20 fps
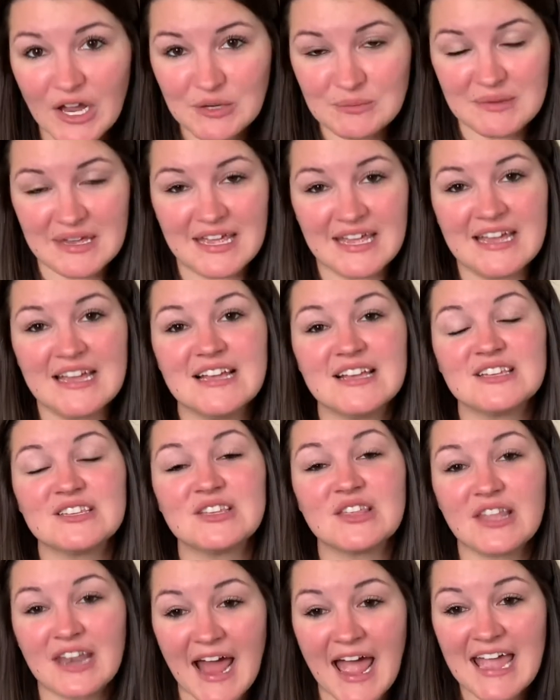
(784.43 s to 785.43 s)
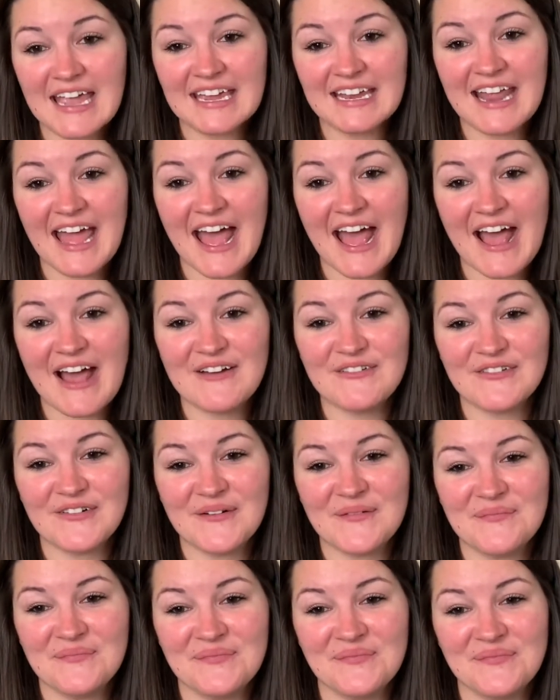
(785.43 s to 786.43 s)
me so that I can have,
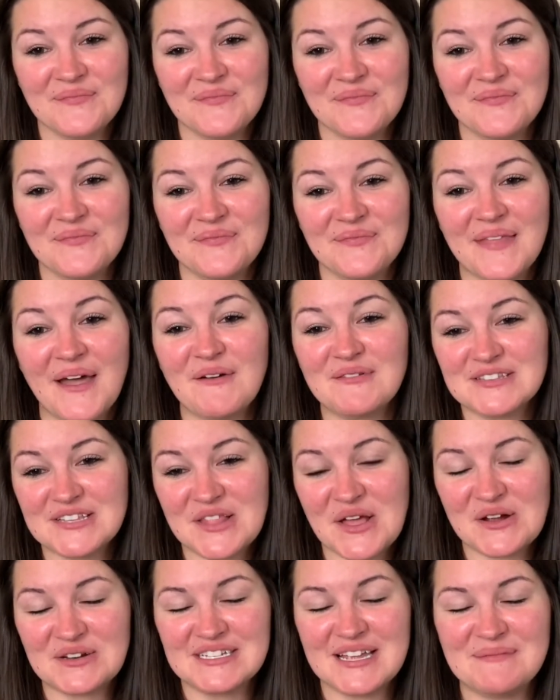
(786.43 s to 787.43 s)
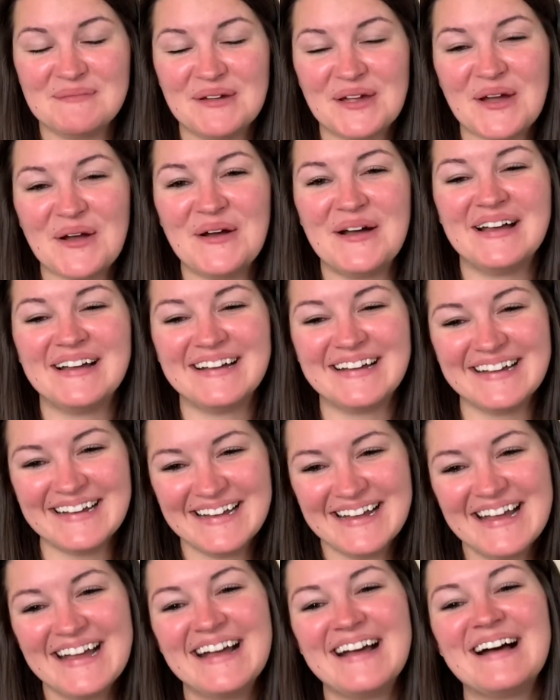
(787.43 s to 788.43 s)
that was a long time ago,
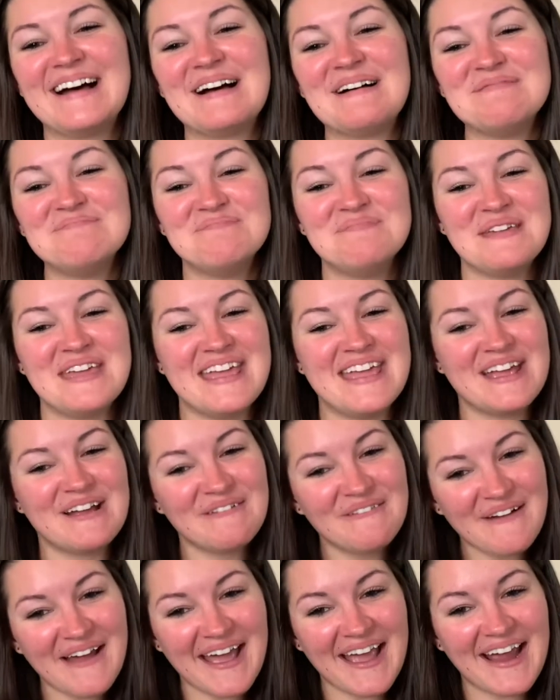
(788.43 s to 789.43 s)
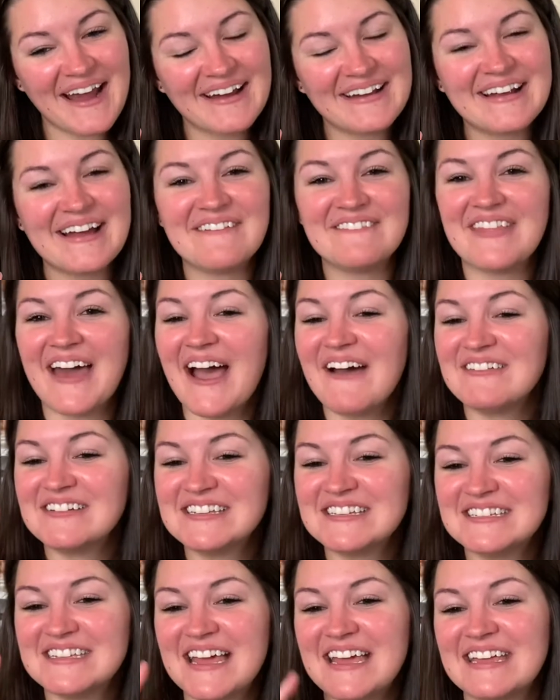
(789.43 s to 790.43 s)
being aware of that which
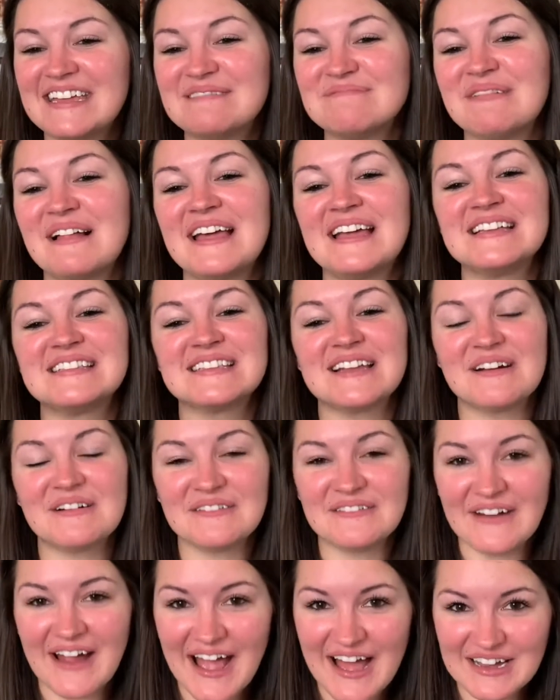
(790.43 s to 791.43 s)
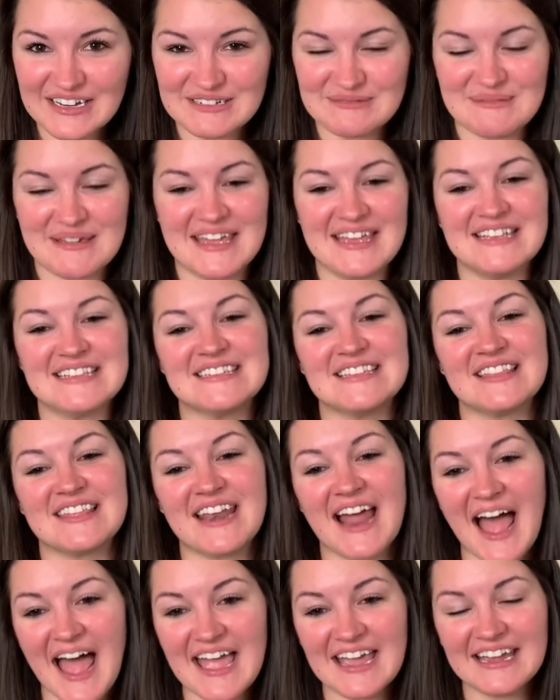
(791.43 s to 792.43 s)
is taking place around me so that
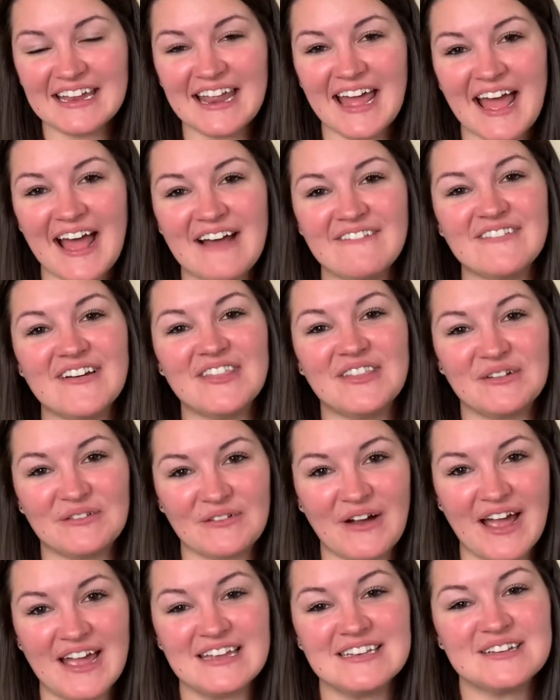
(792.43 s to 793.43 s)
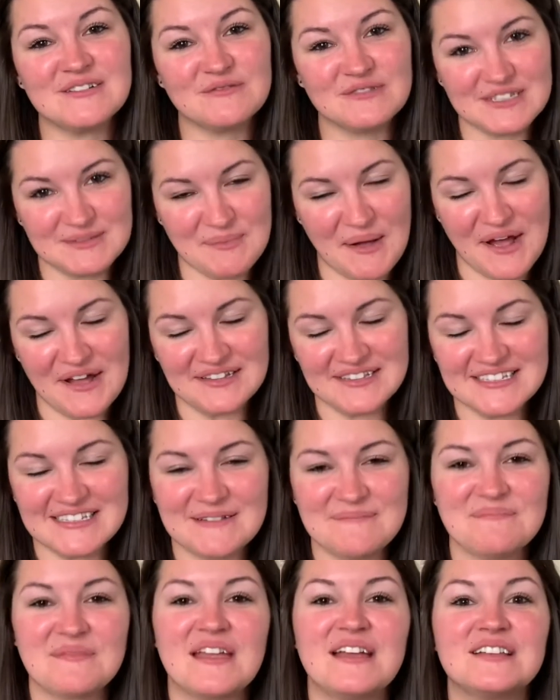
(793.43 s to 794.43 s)
I can have the right response.
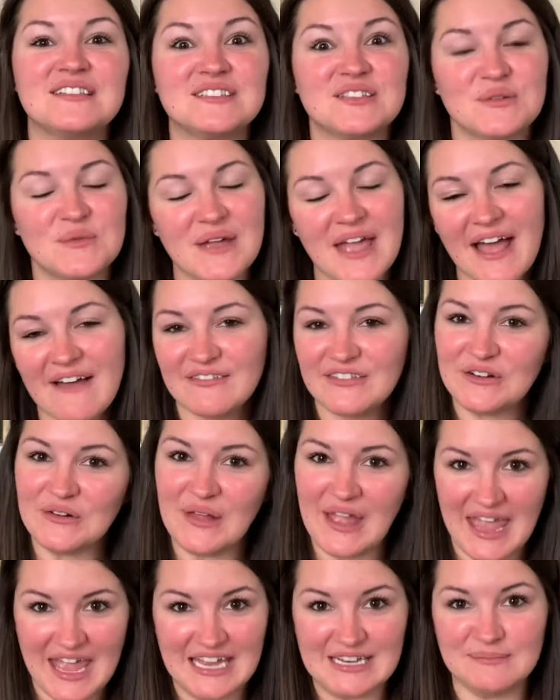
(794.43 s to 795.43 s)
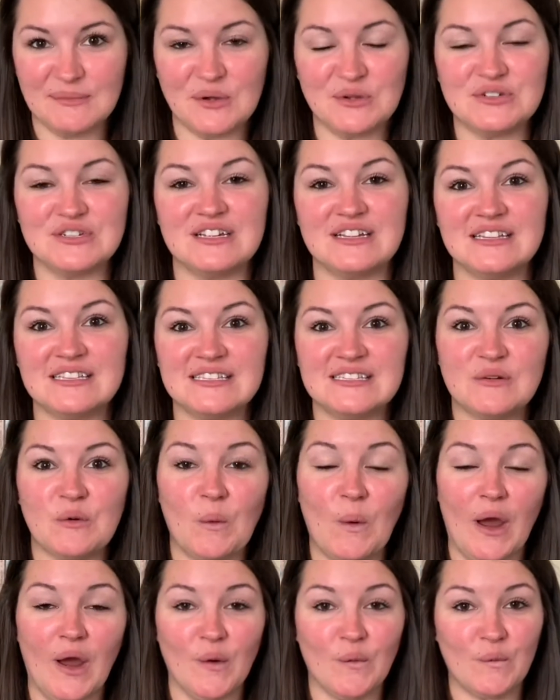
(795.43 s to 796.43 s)
So we have little hand motions
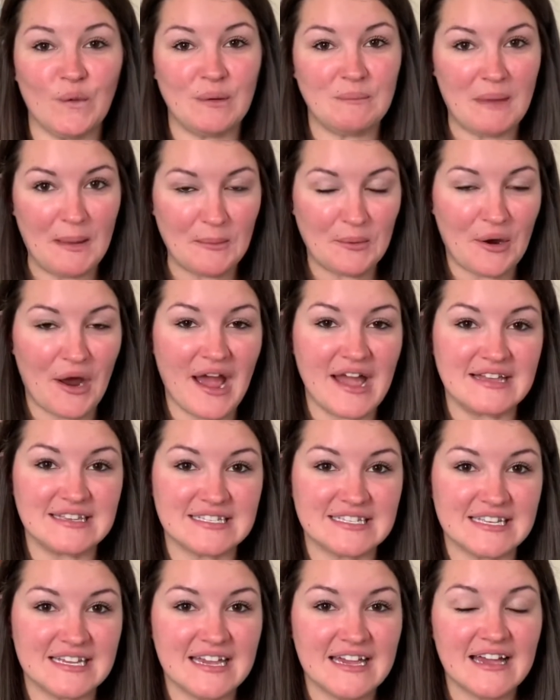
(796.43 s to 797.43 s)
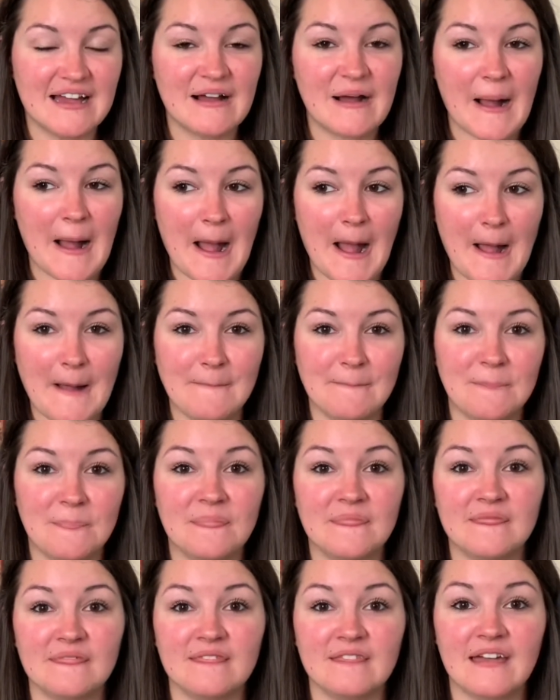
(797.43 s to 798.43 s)
where we memorize
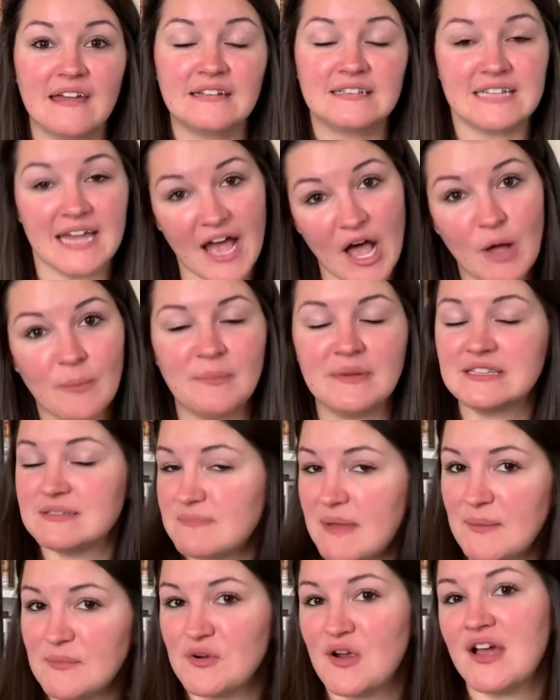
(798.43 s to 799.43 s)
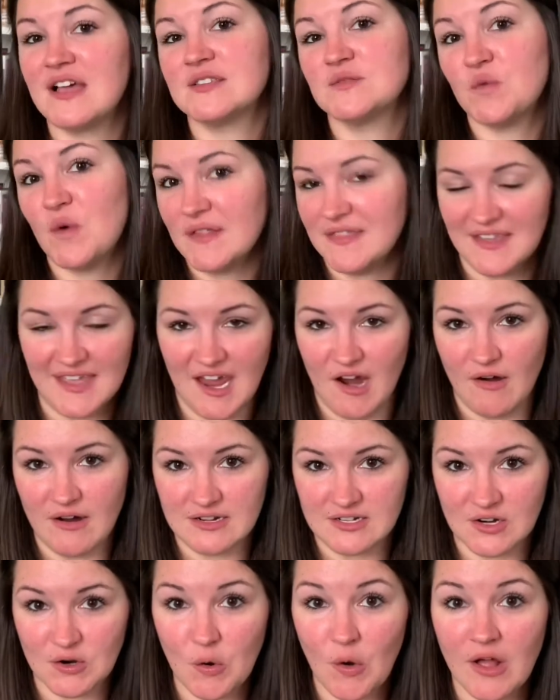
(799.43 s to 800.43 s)
to help us memorize what the
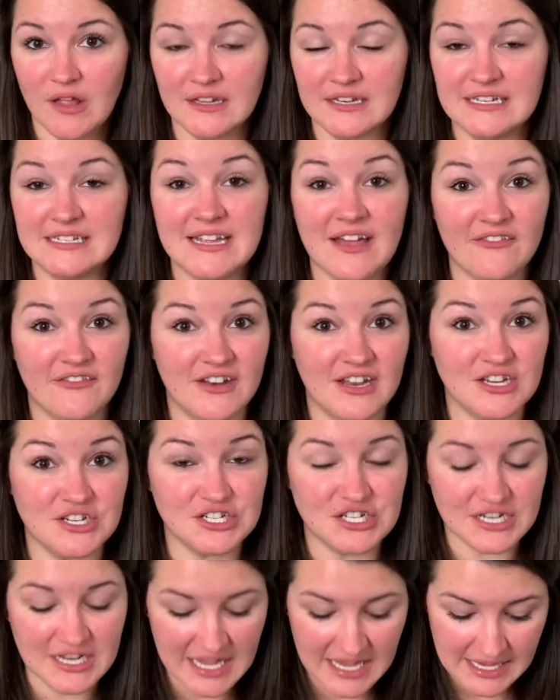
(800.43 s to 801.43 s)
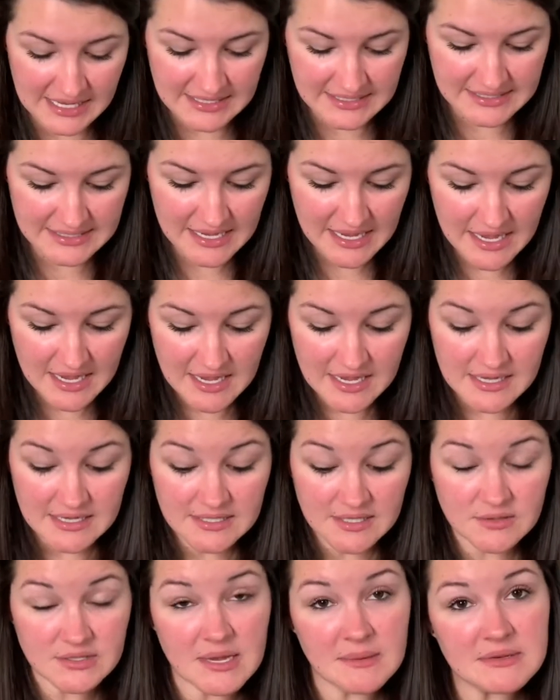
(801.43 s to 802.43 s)
character quality definition is.
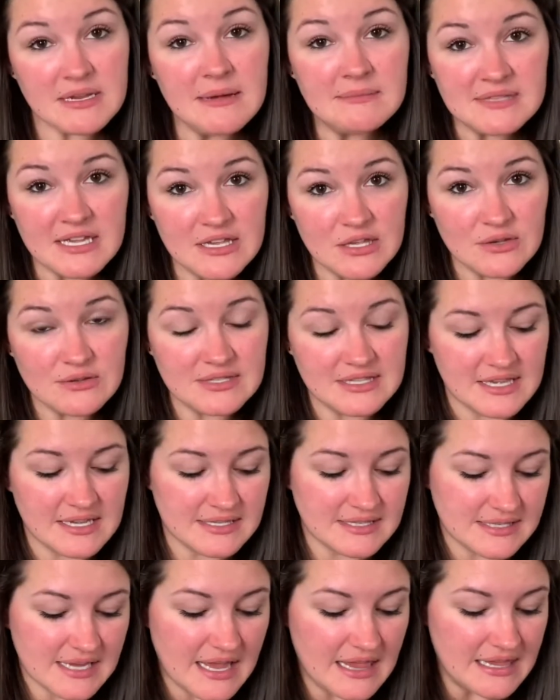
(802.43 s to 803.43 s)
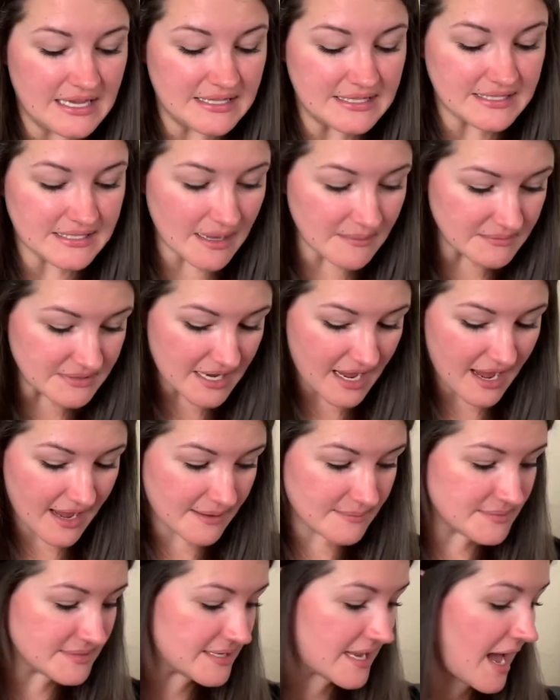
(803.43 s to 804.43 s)
So sometimes I use this, and then
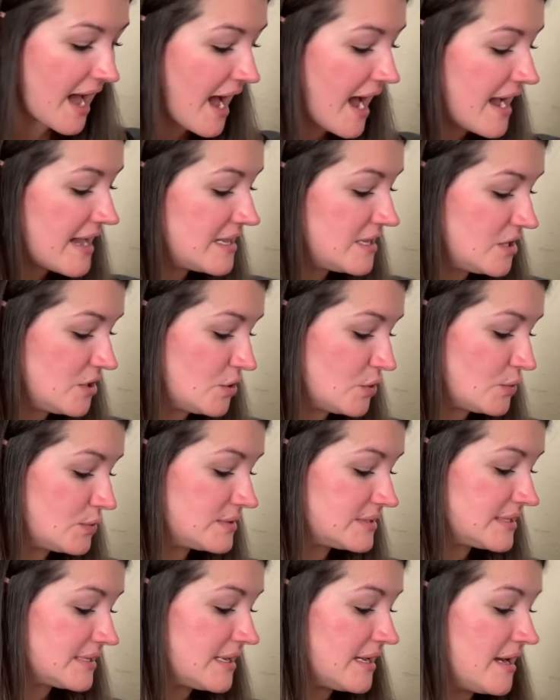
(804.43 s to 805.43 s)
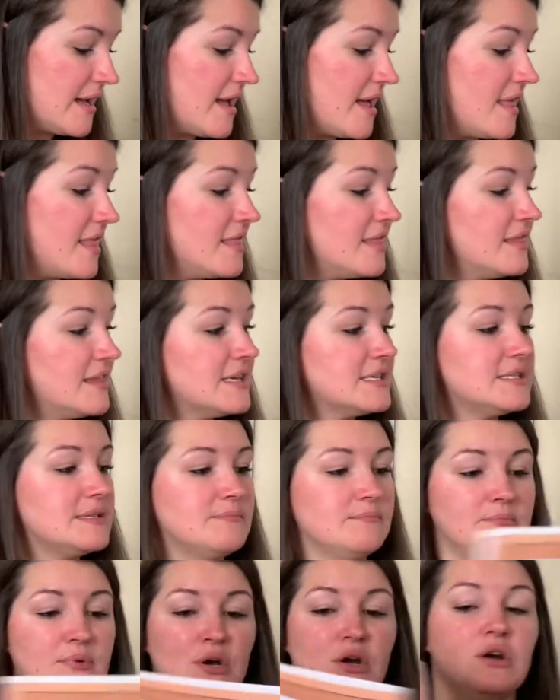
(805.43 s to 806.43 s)
sometimes I use this
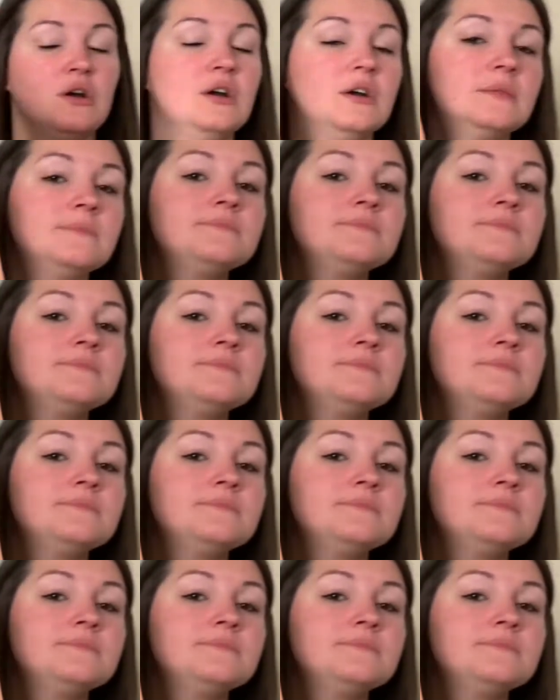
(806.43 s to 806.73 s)
book.